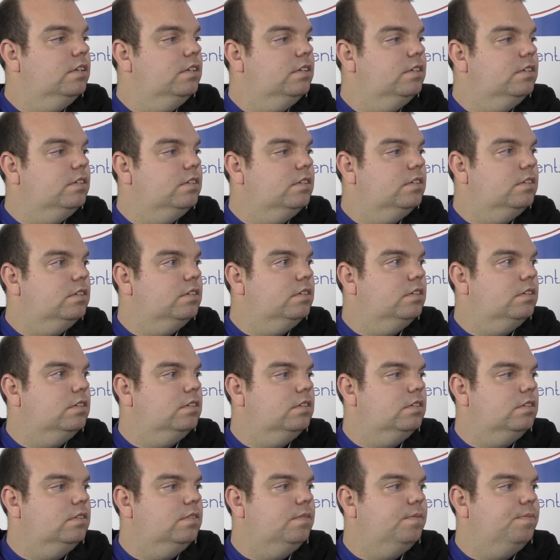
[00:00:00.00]

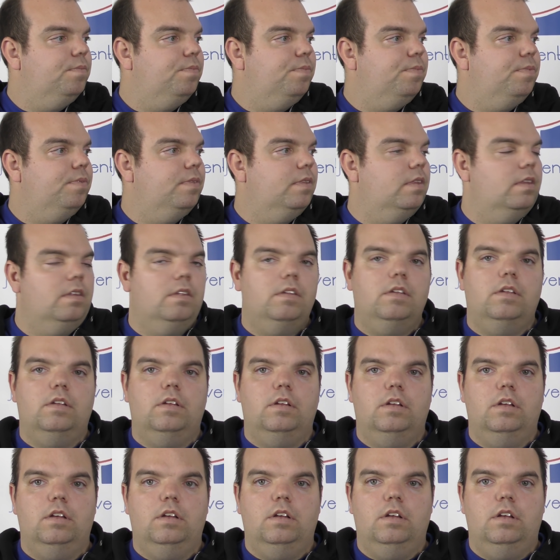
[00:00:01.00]

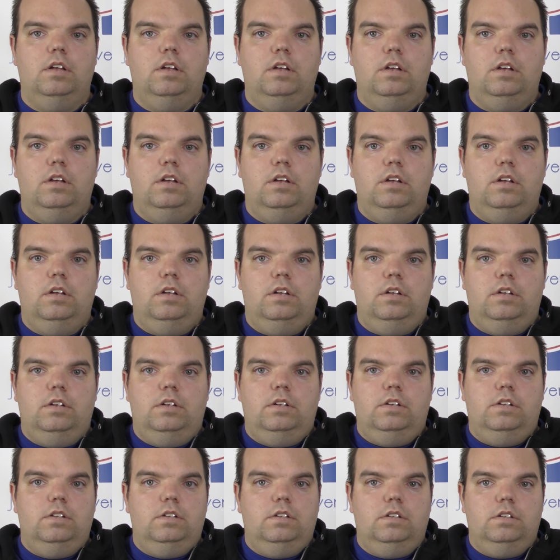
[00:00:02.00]

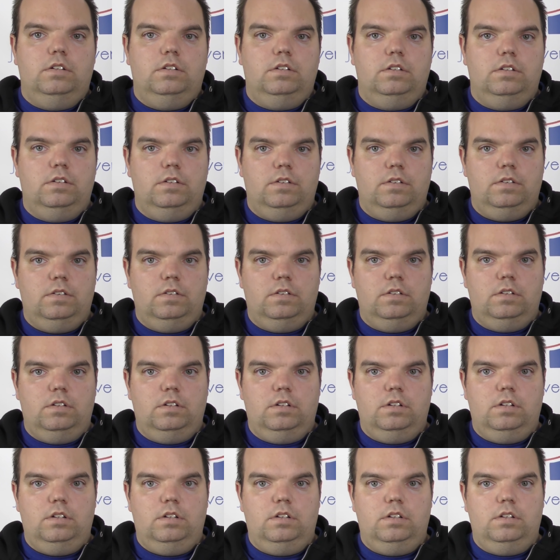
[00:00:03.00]

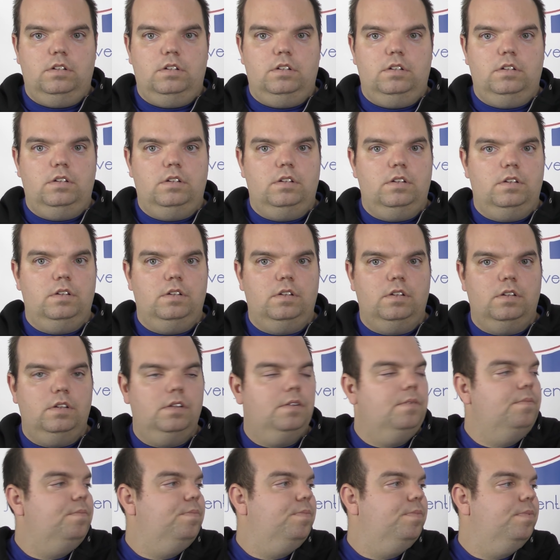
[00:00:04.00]

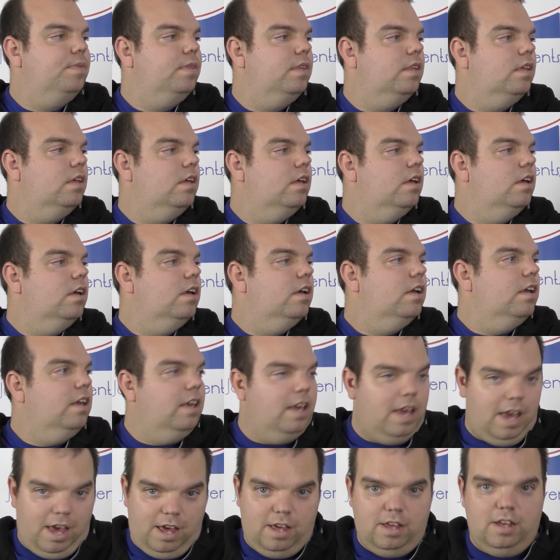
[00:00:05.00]

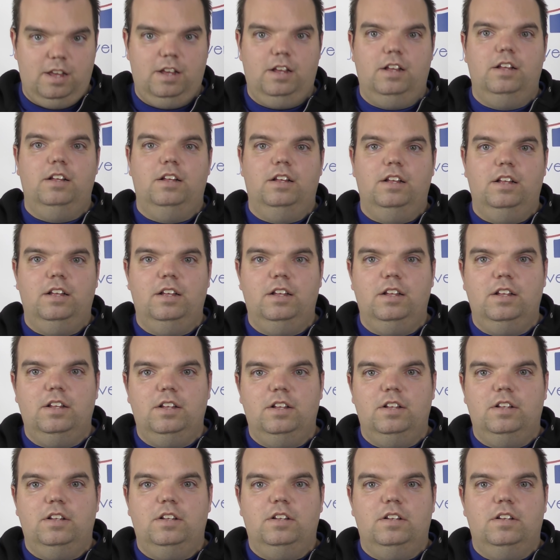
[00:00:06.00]

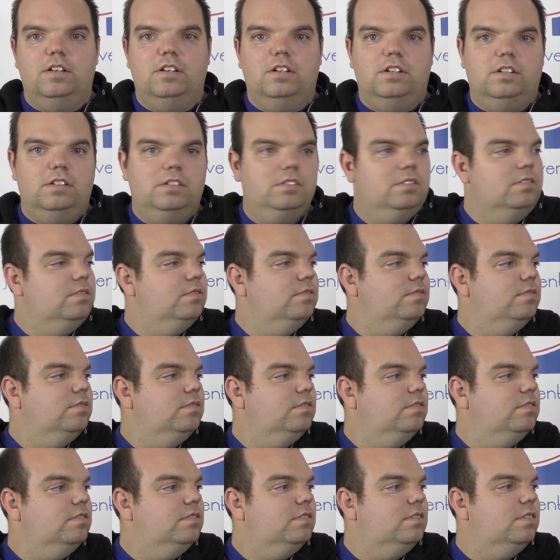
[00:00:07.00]
This person isn't speaking.